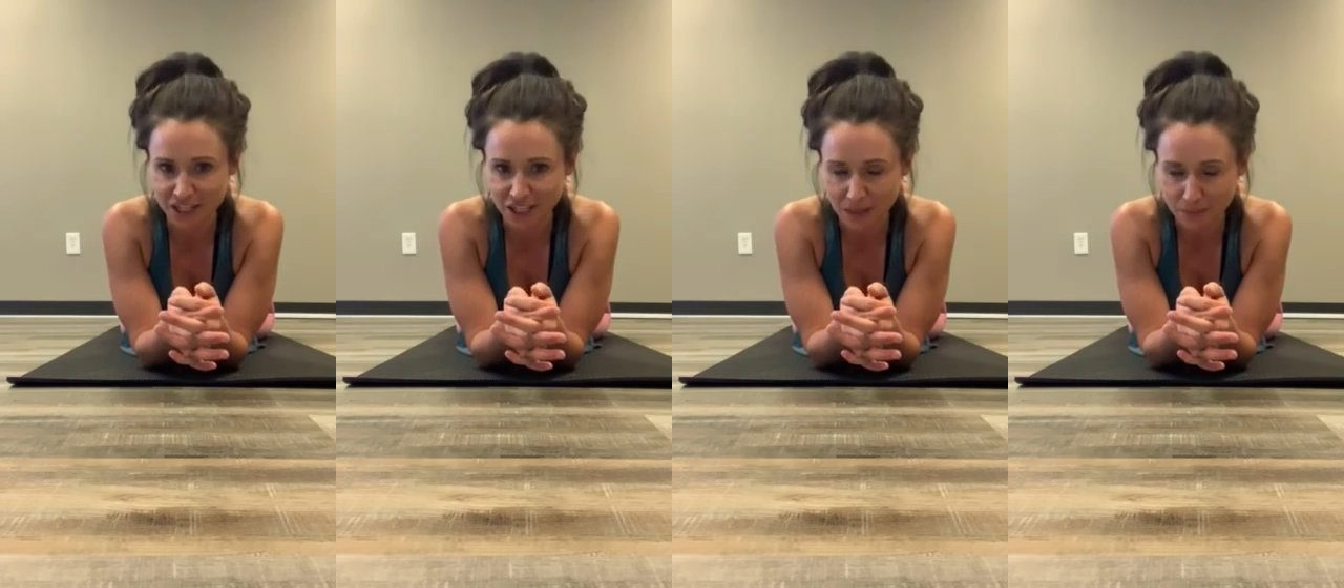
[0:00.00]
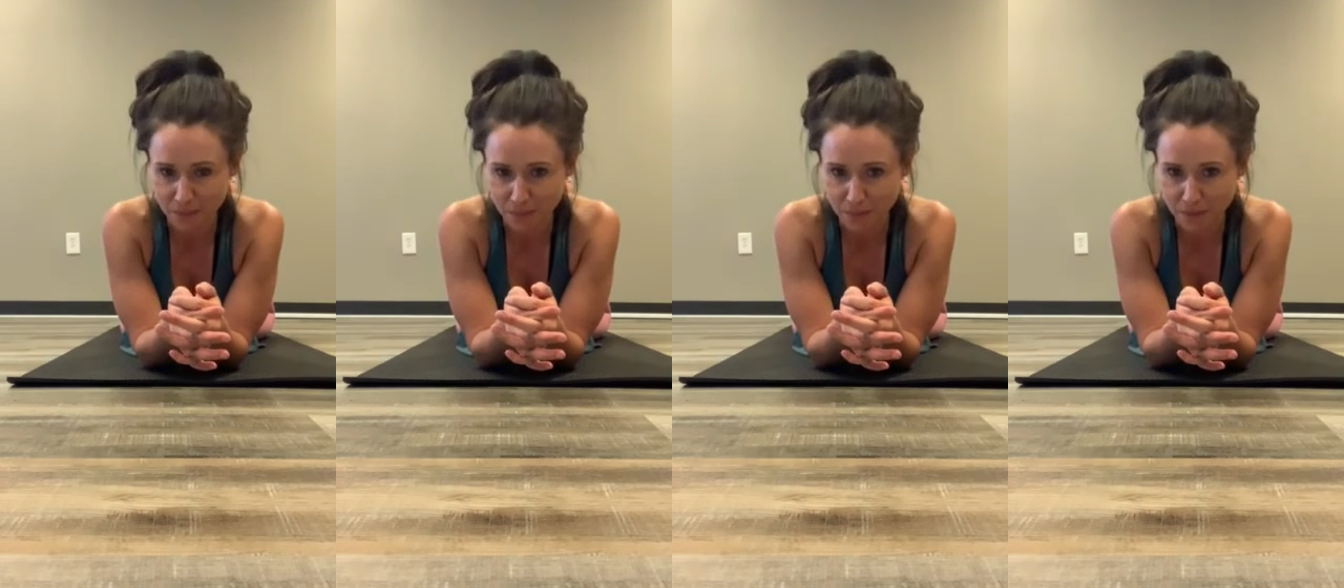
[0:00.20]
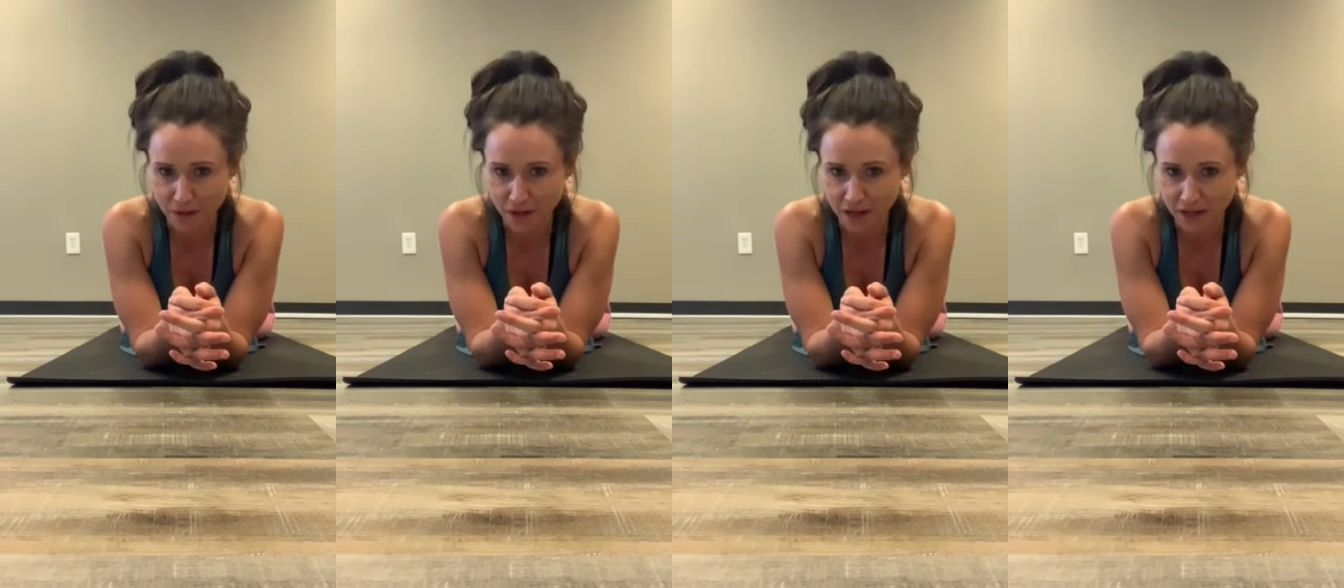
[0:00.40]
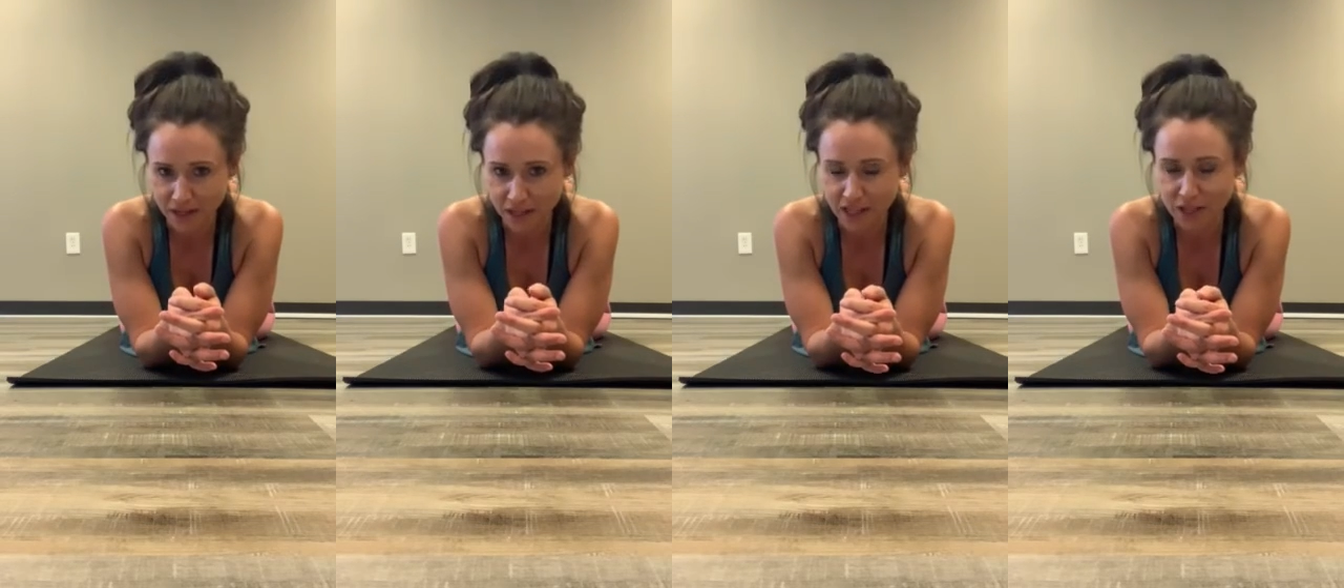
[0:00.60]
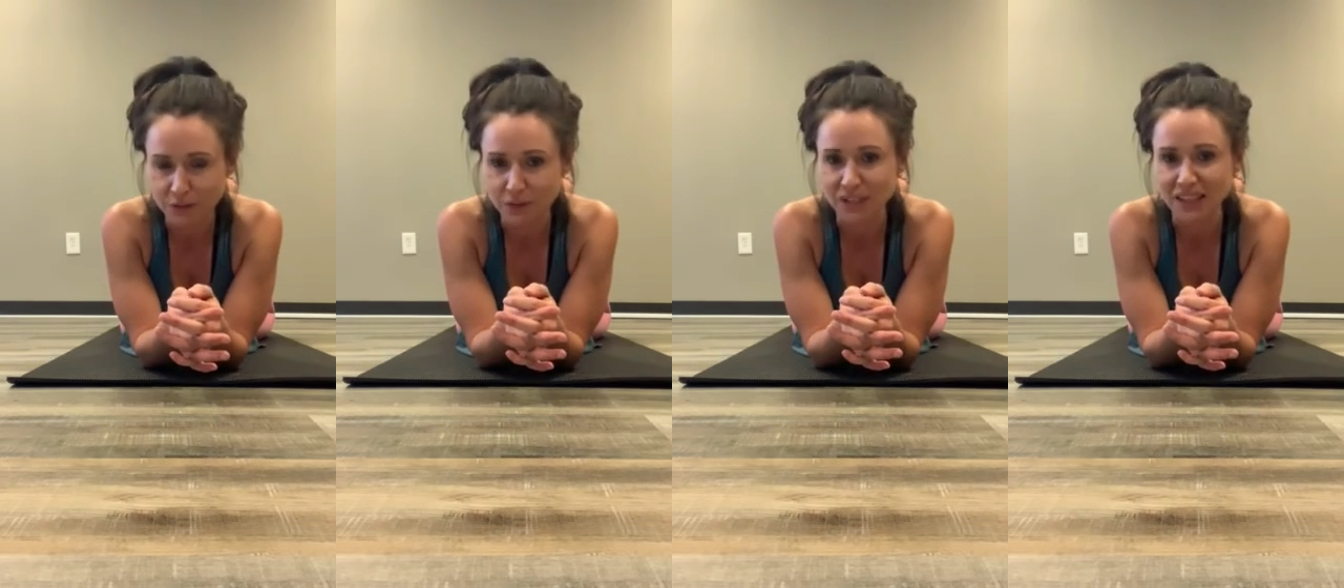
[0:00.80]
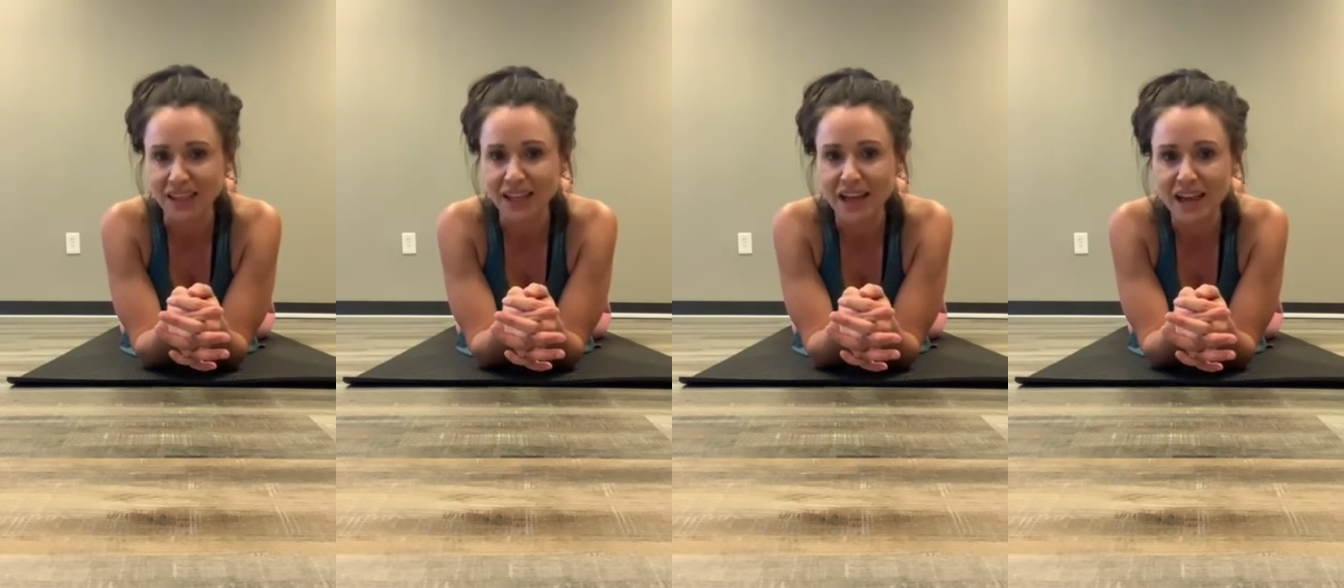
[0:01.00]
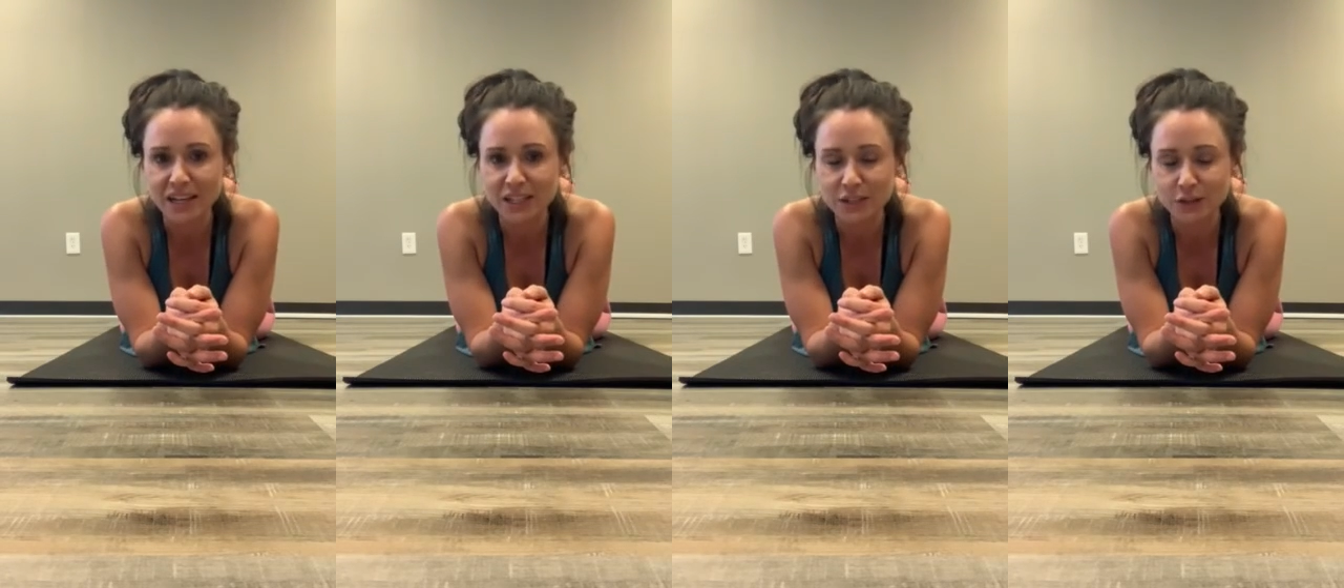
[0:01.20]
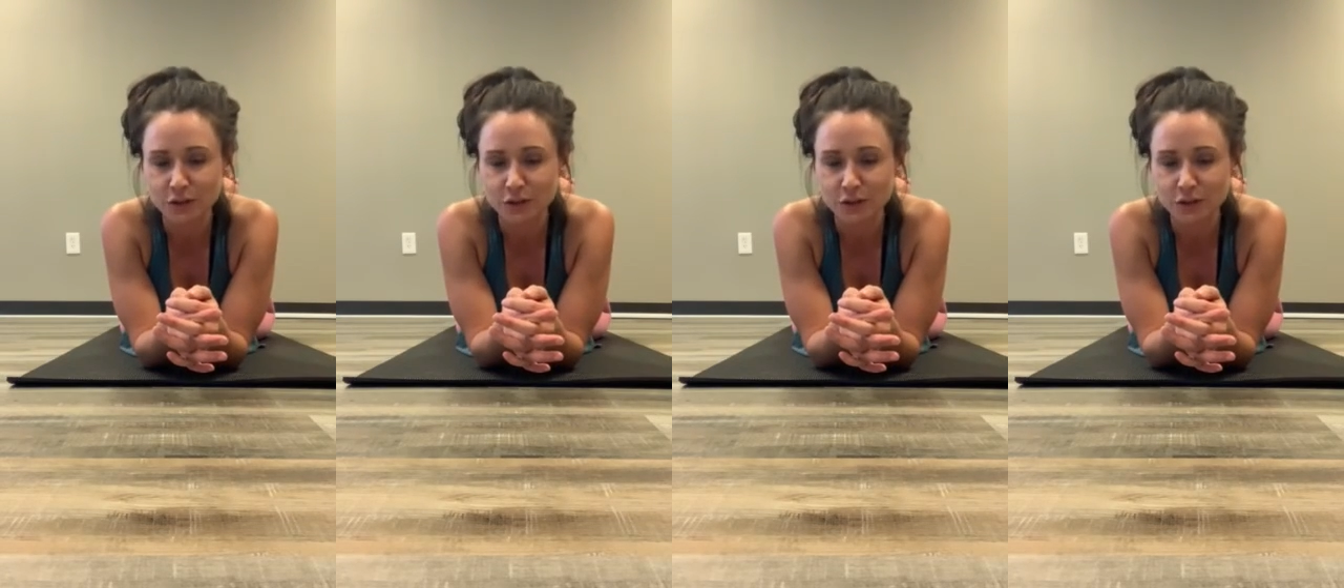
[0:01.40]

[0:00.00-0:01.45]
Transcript: the upper body and relax